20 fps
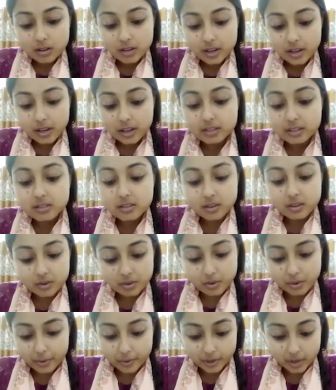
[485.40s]
is
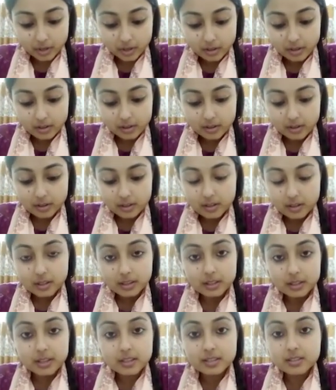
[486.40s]
crowing, the
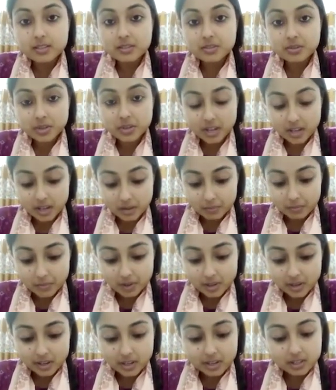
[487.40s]
stream
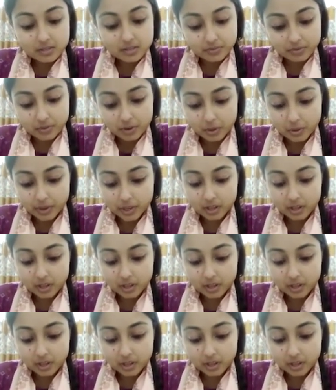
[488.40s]
is flowing,